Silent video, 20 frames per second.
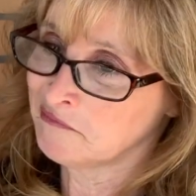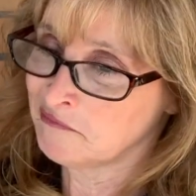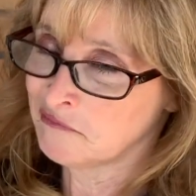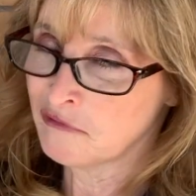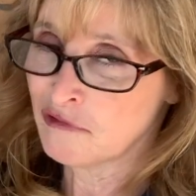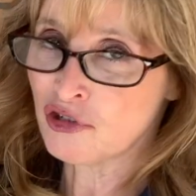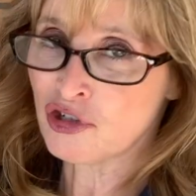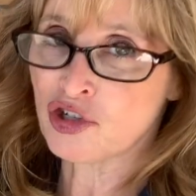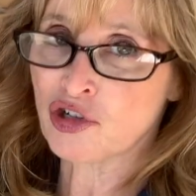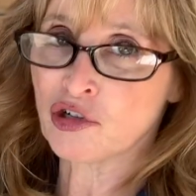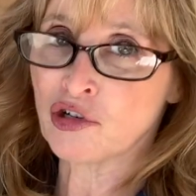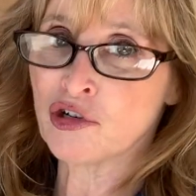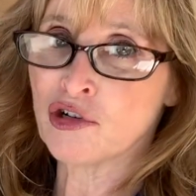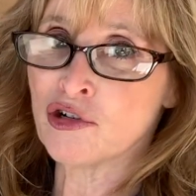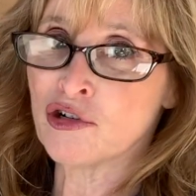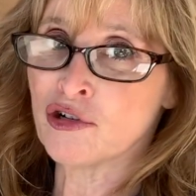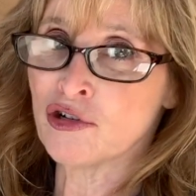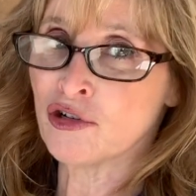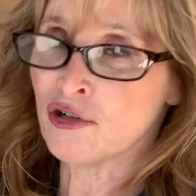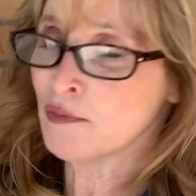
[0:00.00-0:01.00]

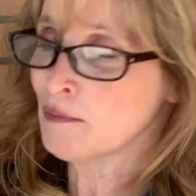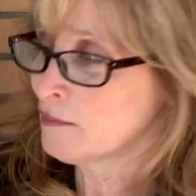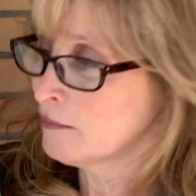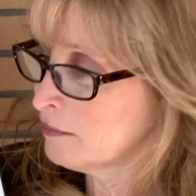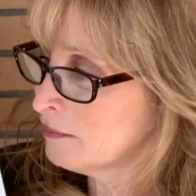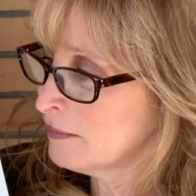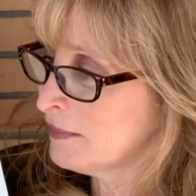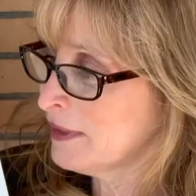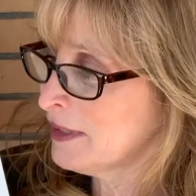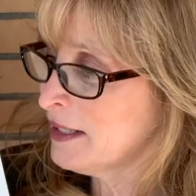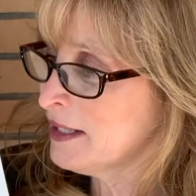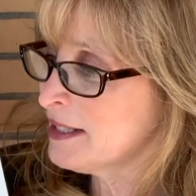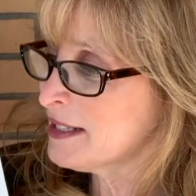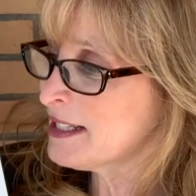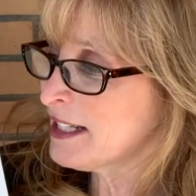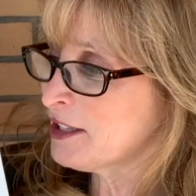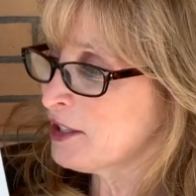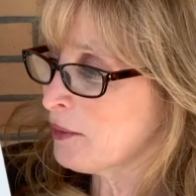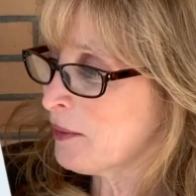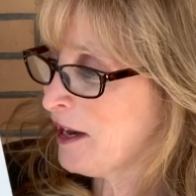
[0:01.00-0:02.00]
Sure,
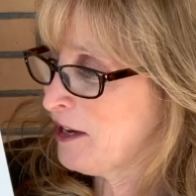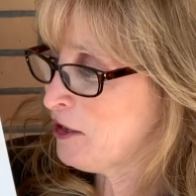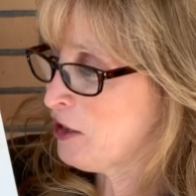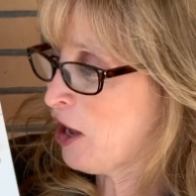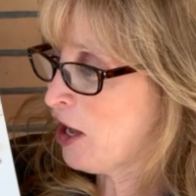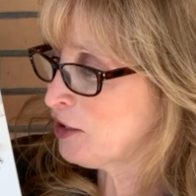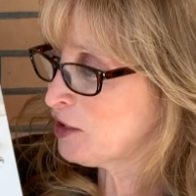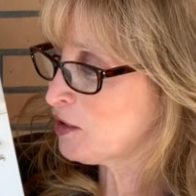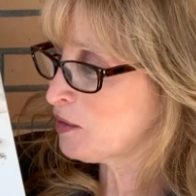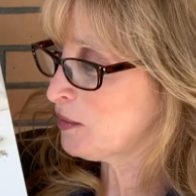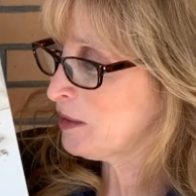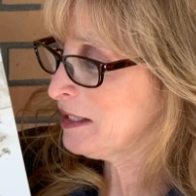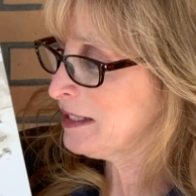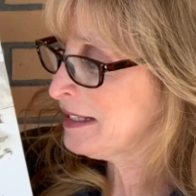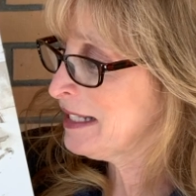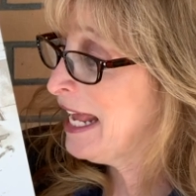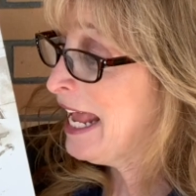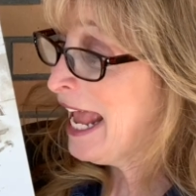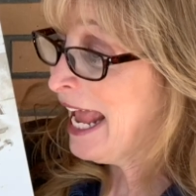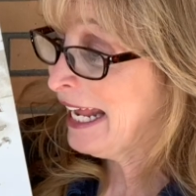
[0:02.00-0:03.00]
said the rhinoceros,
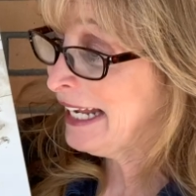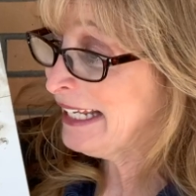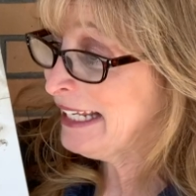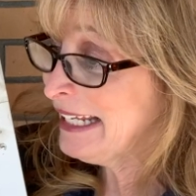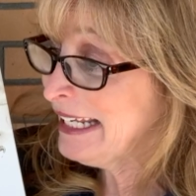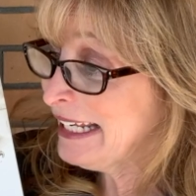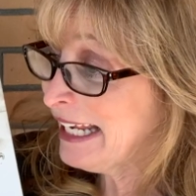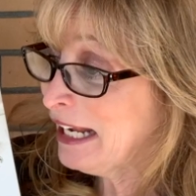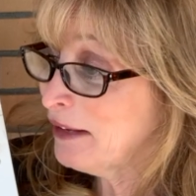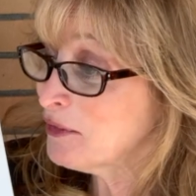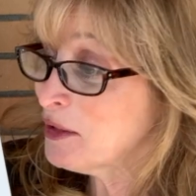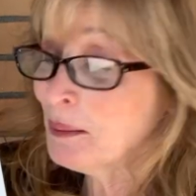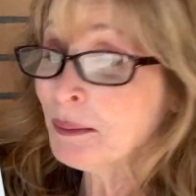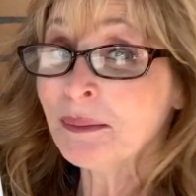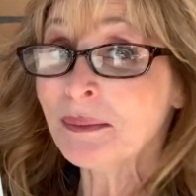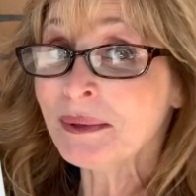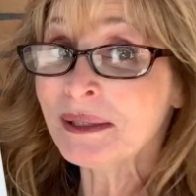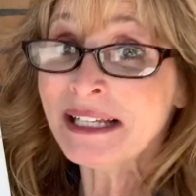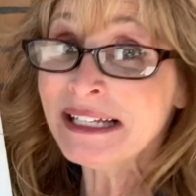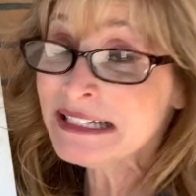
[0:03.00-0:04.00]
and he gave them
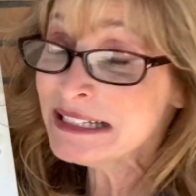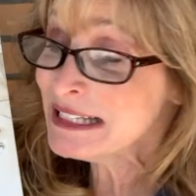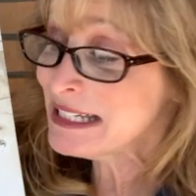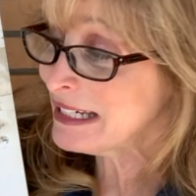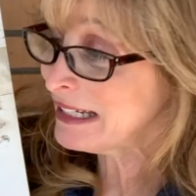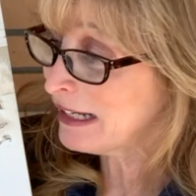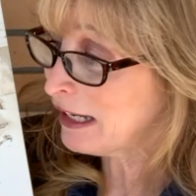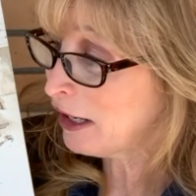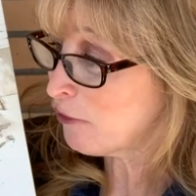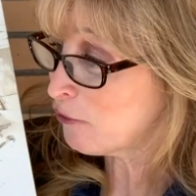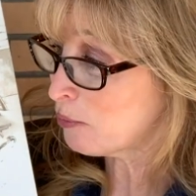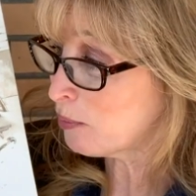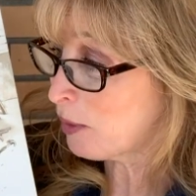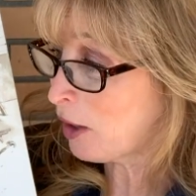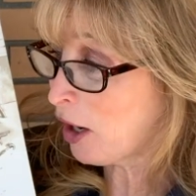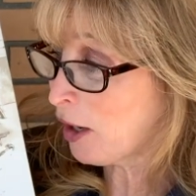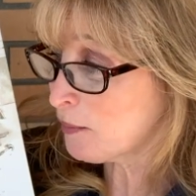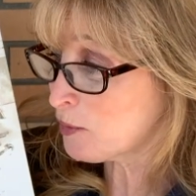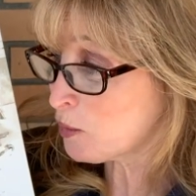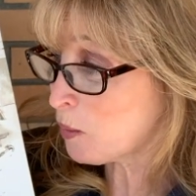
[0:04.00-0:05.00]
plenty of
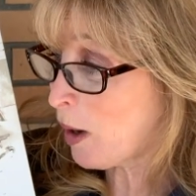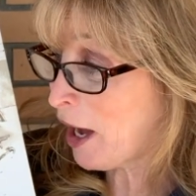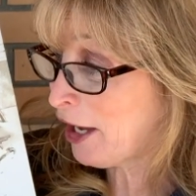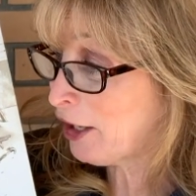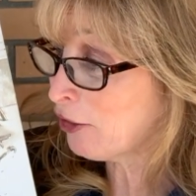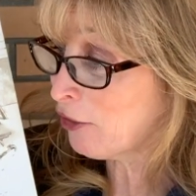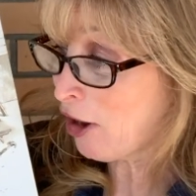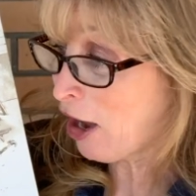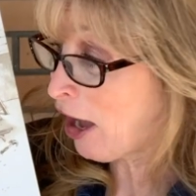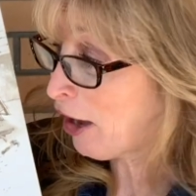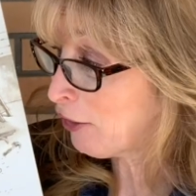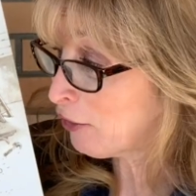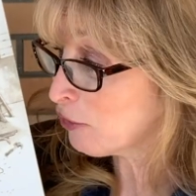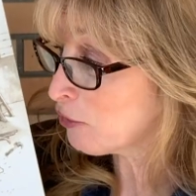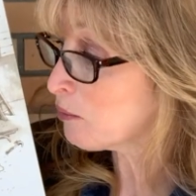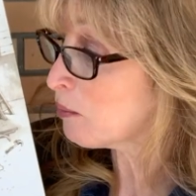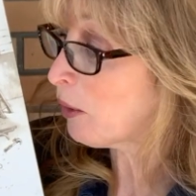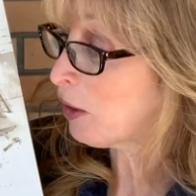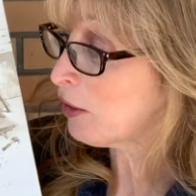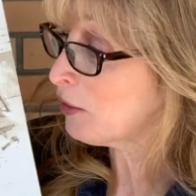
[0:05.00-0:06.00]
barbed wire,
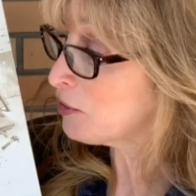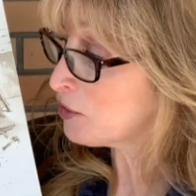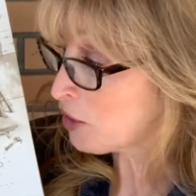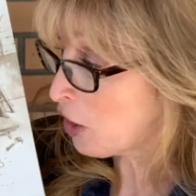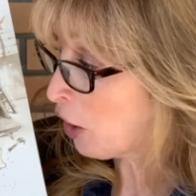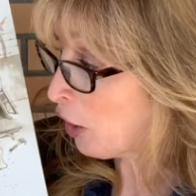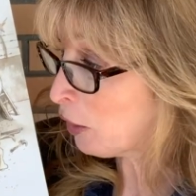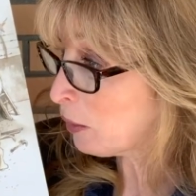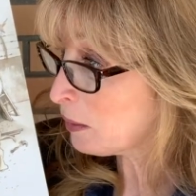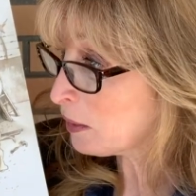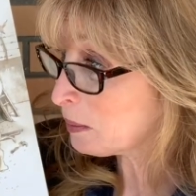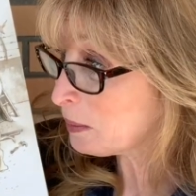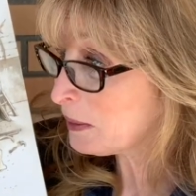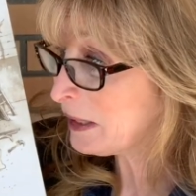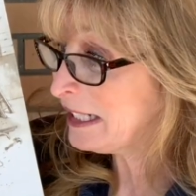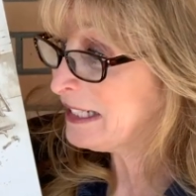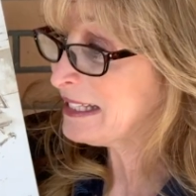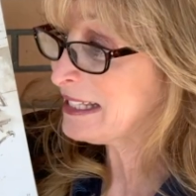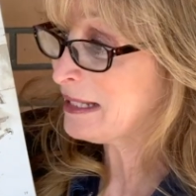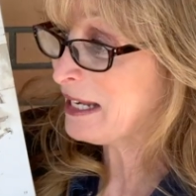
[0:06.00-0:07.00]
iron bars, armor
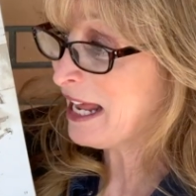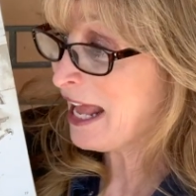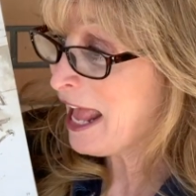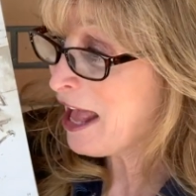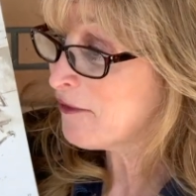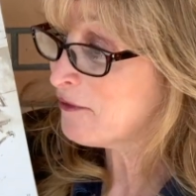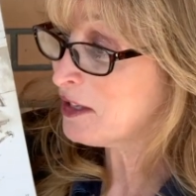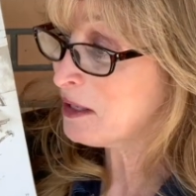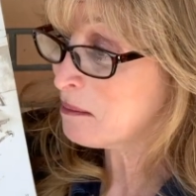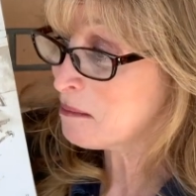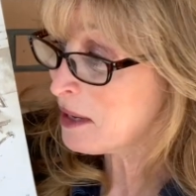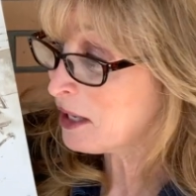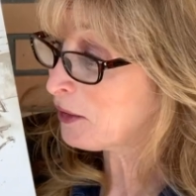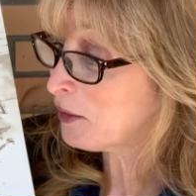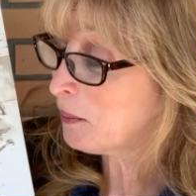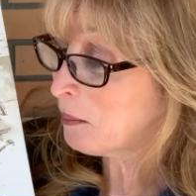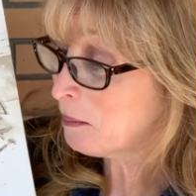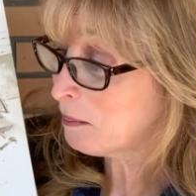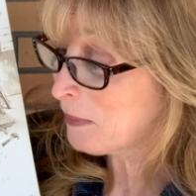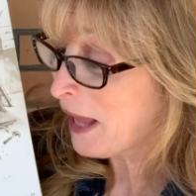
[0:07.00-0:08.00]
plates, and heavy
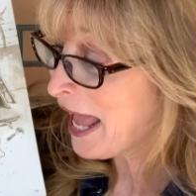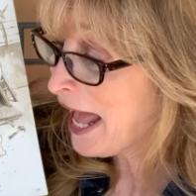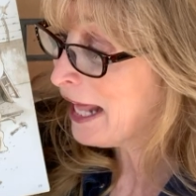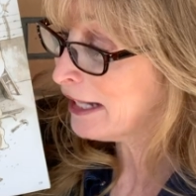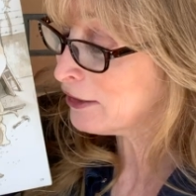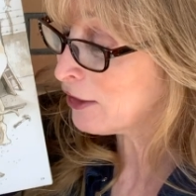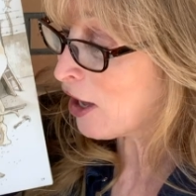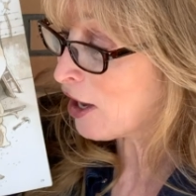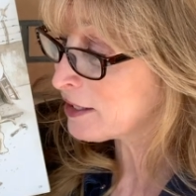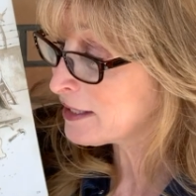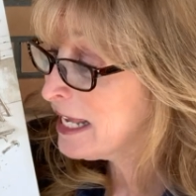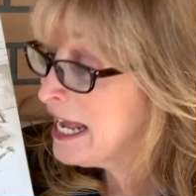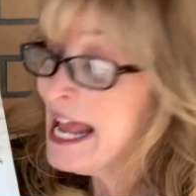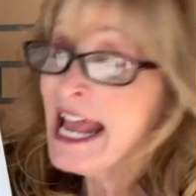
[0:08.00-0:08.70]
metal padlocks.